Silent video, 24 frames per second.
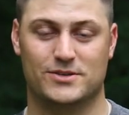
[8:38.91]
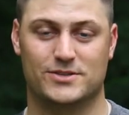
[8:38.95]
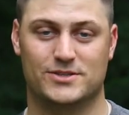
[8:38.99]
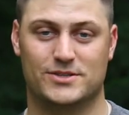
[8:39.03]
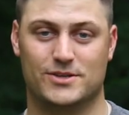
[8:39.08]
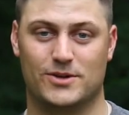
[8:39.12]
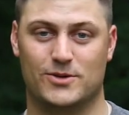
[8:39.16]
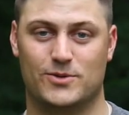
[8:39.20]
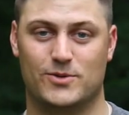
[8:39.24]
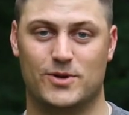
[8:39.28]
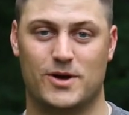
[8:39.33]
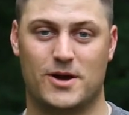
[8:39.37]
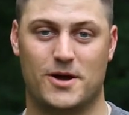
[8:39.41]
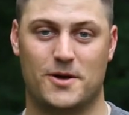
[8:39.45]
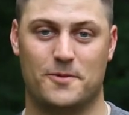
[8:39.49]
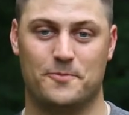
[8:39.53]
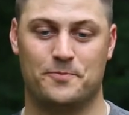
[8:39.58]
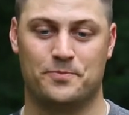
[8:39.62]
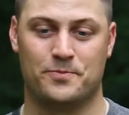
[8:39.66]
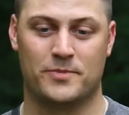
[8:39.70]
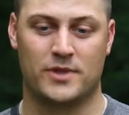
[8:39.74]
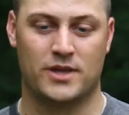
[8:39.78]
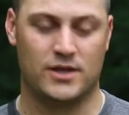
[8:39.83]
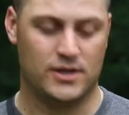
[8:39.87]
So
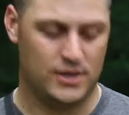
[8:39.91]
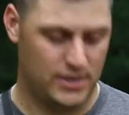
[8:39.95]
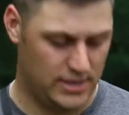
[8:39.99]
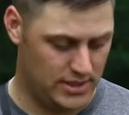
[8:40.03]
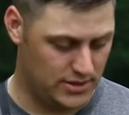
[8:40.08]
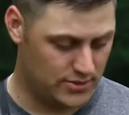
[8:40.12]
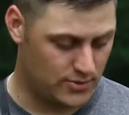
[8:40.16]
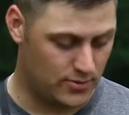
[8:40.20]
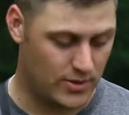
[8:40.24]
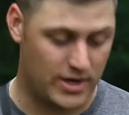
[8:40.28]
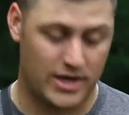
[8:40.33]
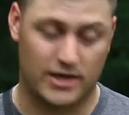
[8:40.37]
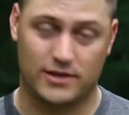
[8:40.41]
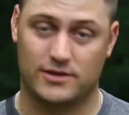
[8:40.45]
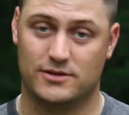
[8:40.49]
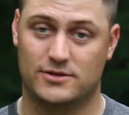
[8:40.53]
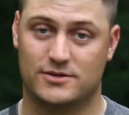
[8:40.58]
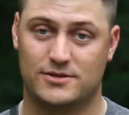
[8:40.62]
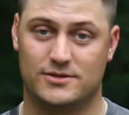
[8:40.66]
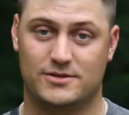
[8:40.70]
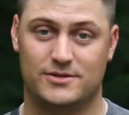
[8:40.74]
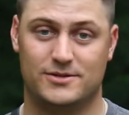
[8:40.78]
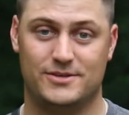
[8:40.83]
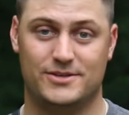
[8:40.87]
either way,
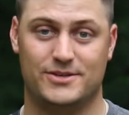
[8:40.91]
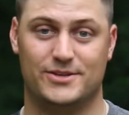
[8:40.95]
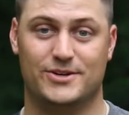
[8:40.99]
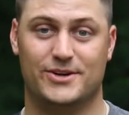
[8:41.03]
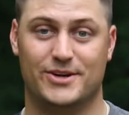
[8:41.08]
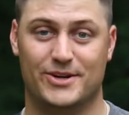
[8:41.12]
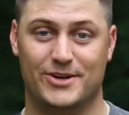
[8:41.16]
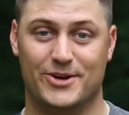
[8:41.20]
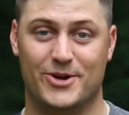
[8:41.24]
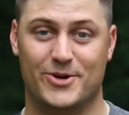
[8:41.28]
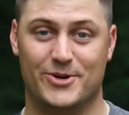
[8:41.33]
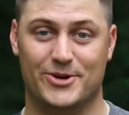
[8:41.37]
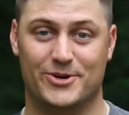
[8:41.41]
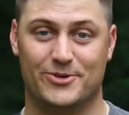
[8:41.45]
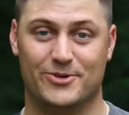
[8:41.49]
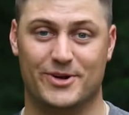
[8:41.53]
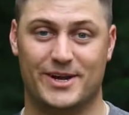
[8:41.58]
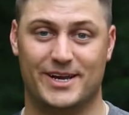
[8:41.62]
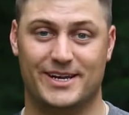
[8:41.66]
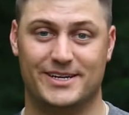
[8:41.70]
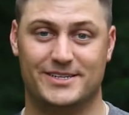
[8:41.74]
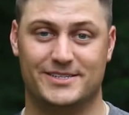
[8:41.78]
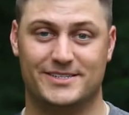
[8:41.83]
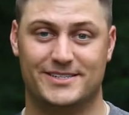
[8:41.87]
you're going to know your
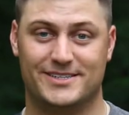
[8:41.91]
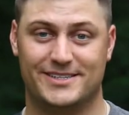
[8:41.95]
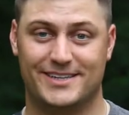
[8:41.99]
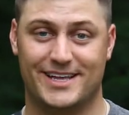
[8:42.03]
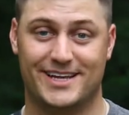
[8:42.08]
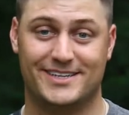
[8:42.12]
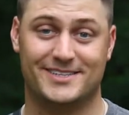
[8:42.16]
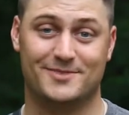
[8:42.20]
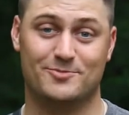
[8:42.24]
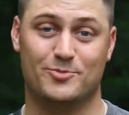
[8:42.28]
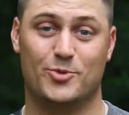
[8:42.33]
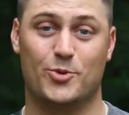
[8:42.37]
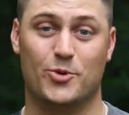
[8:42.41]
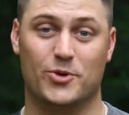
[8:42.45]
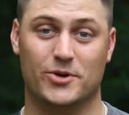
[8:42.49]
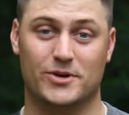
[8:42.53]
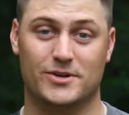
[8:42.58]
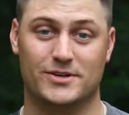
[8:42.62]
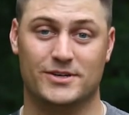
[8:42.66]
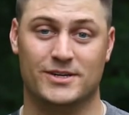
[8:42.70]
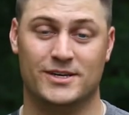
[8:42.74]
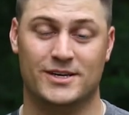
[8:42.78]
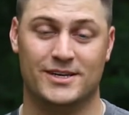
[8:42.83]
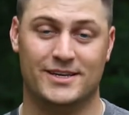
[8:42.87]
range, and that's
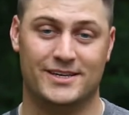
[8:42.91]
important.